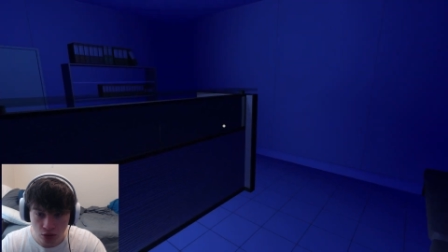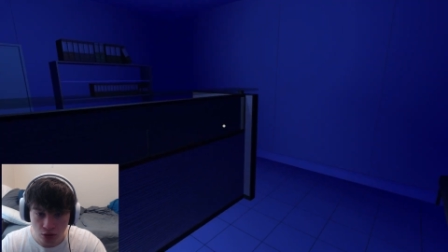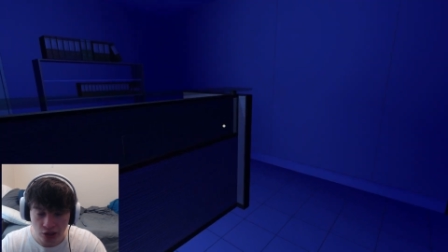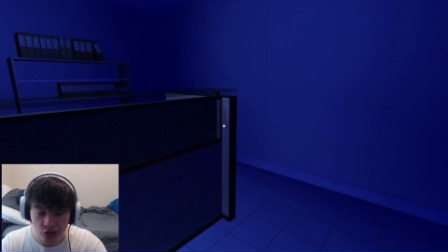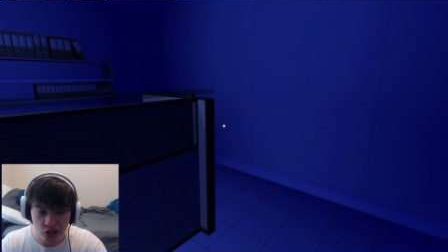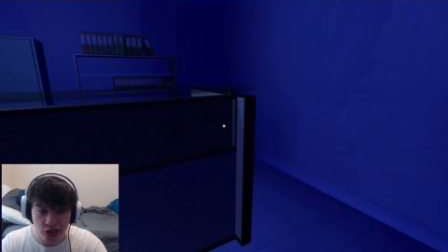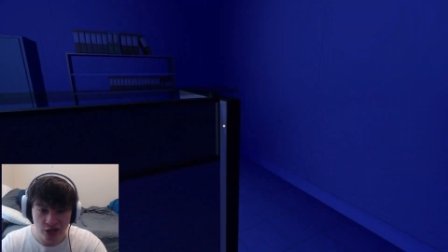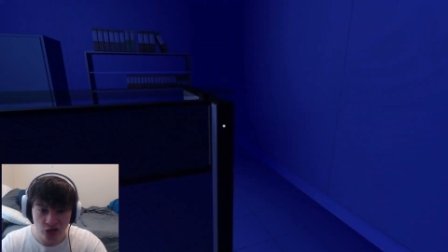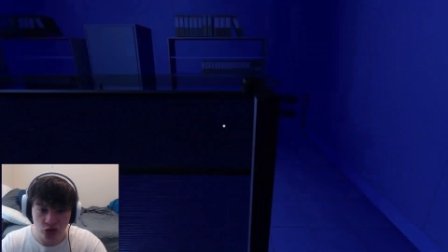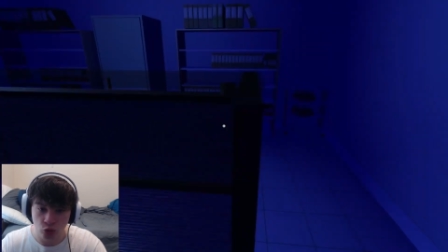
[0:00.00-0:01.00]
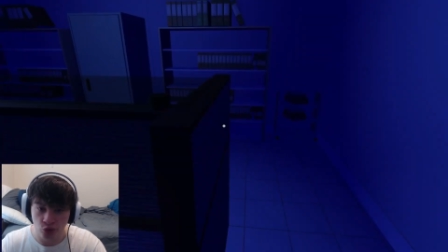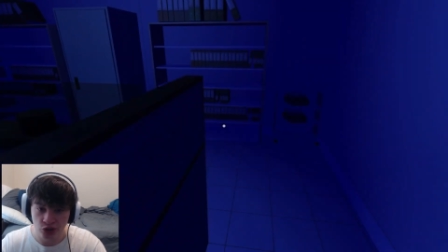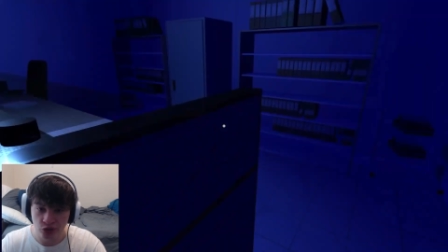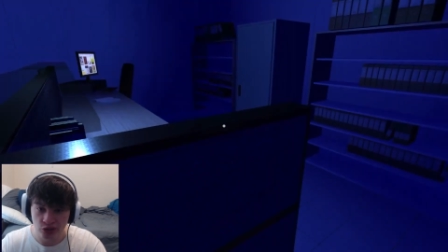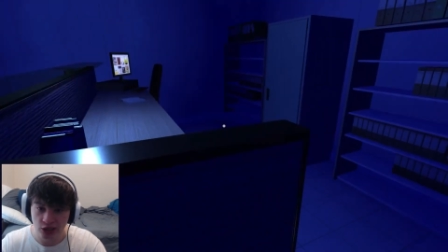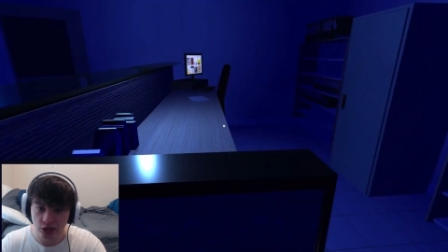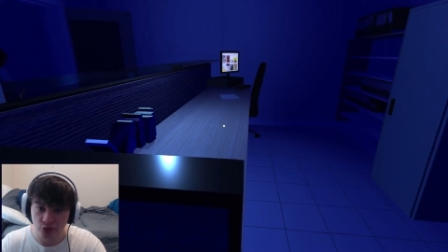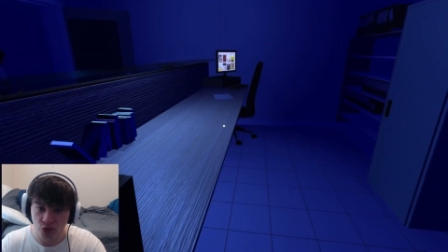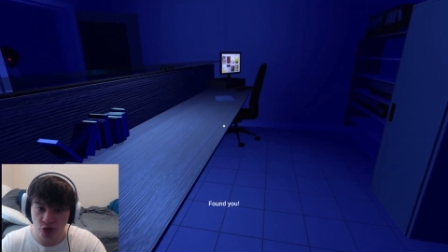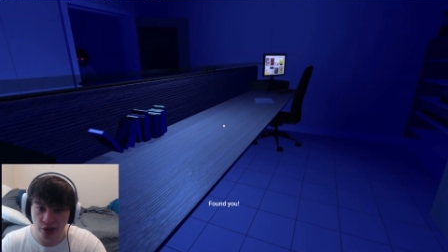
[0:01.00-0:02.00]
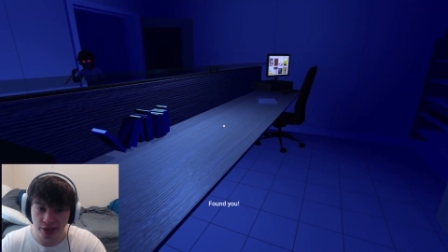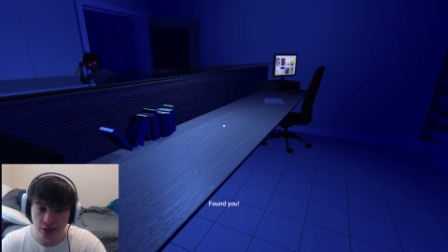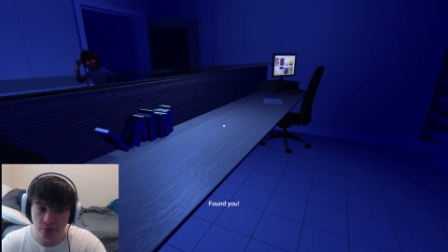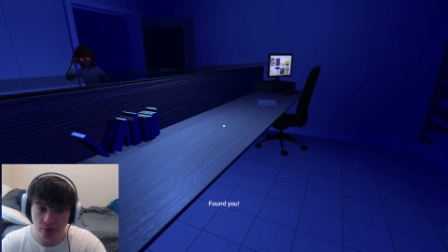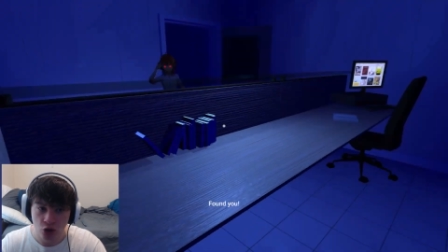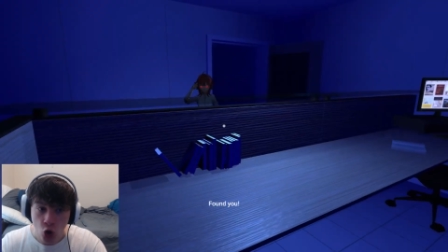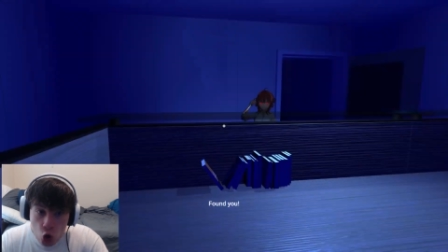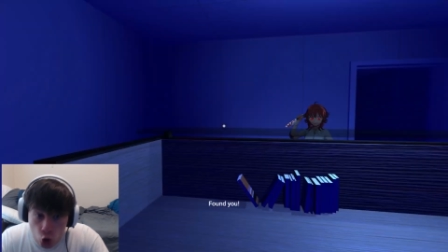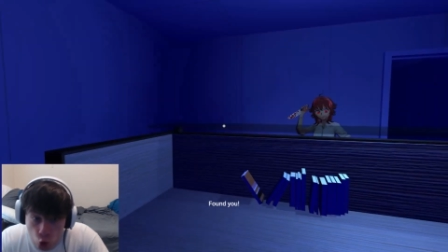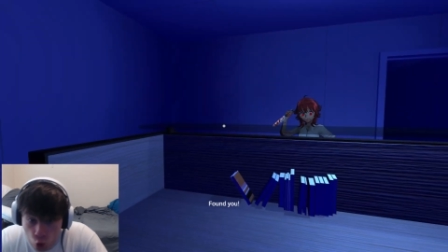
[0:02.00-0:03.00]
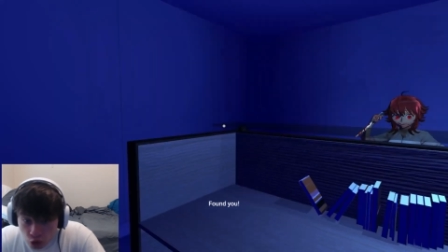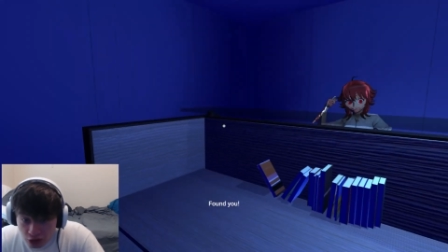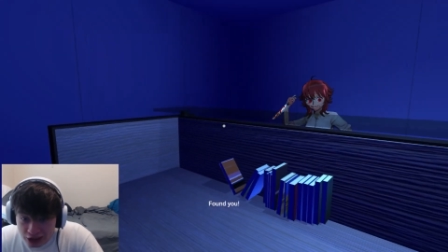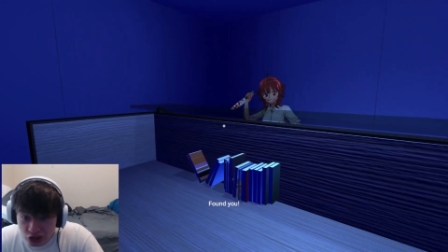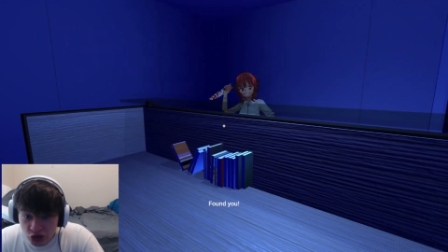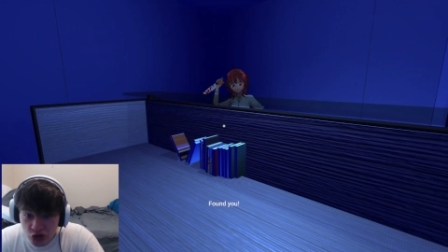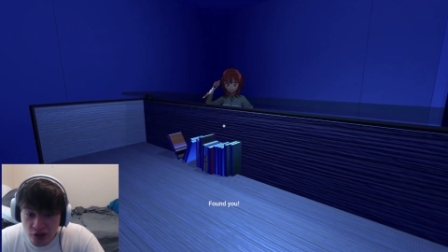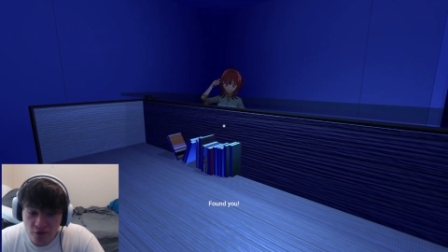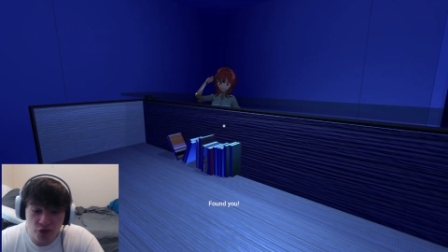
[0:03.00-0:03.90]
Can she hear doors? I can hear you running. holy shit.